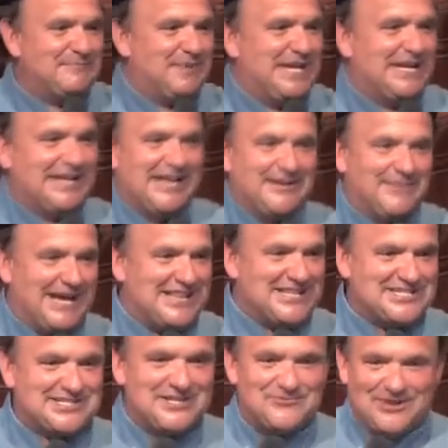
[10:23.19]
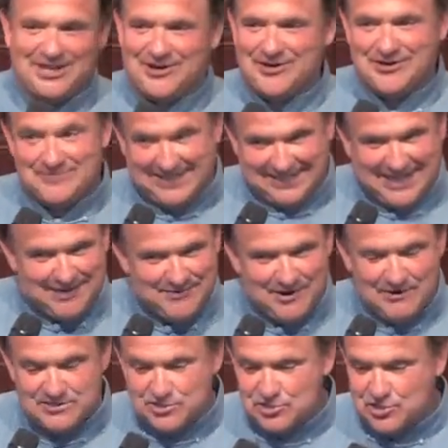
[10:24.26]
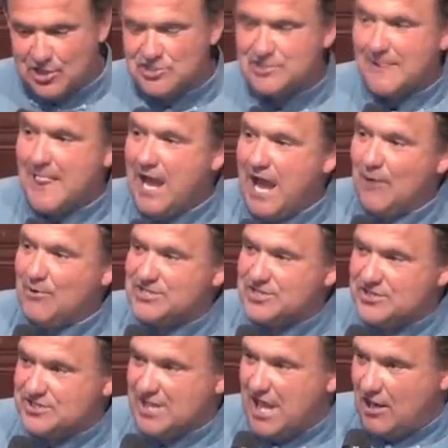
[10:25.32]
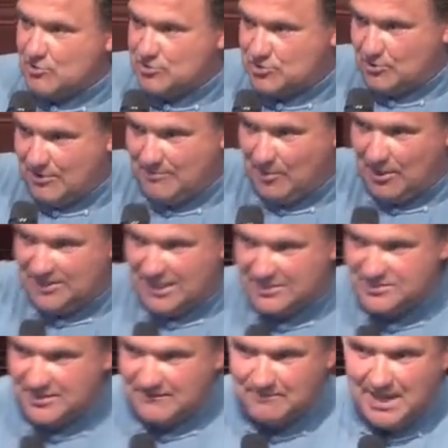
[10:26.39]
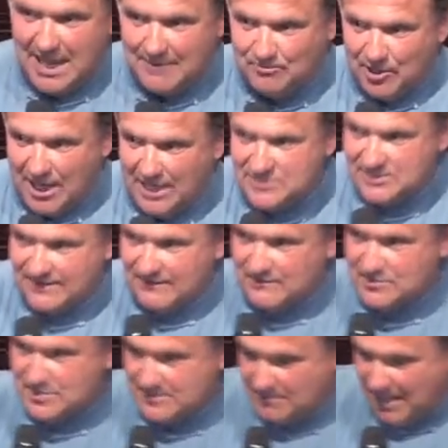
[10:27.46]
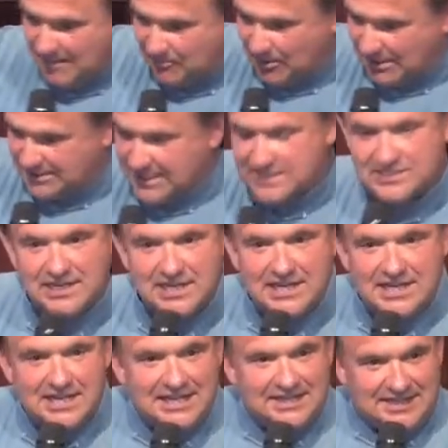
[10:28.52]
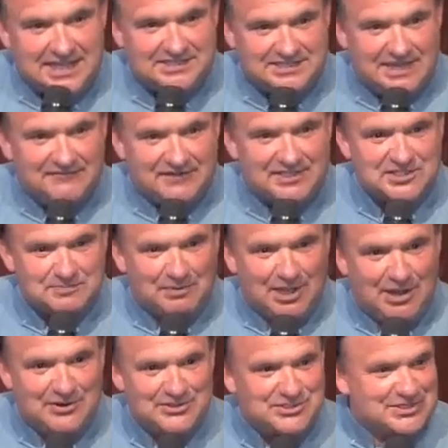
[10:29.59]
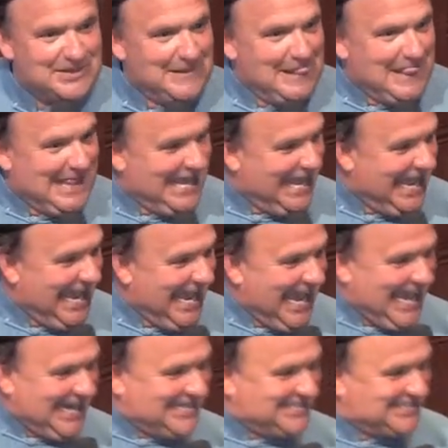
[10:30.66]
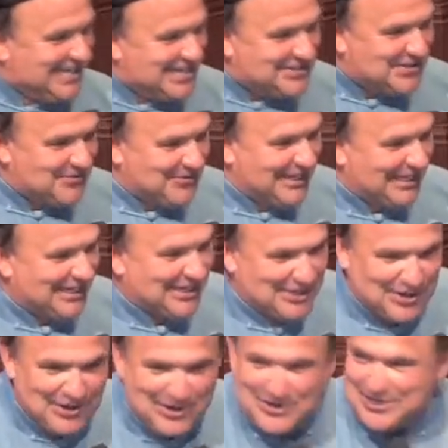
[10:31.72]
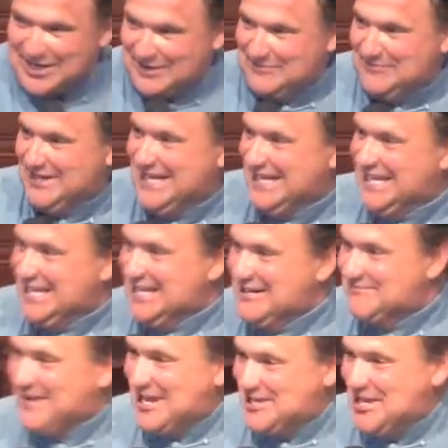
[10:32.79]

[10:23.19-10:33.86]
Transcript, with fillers: Pete to anybody. This didn't really hurt him, but let them know I was in charge. I went to the dollar store and bought that stuff, Pop Rocks. Have you ever seen Pop Rock? That's, that stuff explodes. And it doesn't really hurt them, but